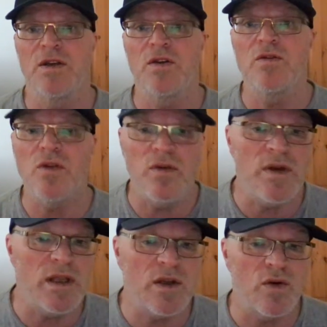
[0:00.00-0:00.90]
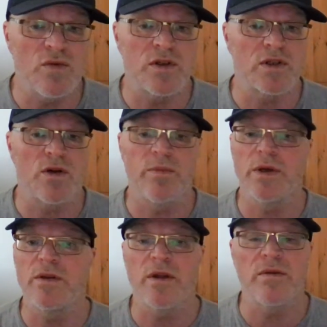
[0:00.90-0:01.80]
You do need cortisol, but
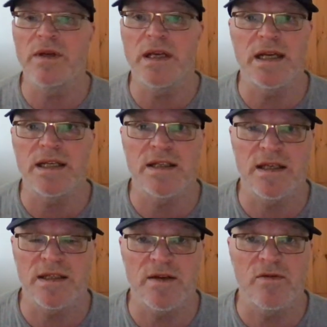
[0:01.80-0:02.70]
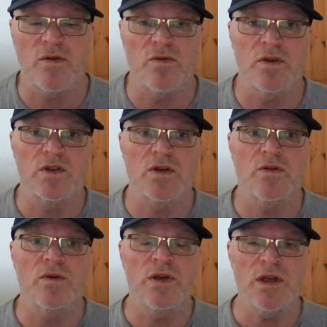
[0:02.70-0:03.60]
you don't need excessive cortisol.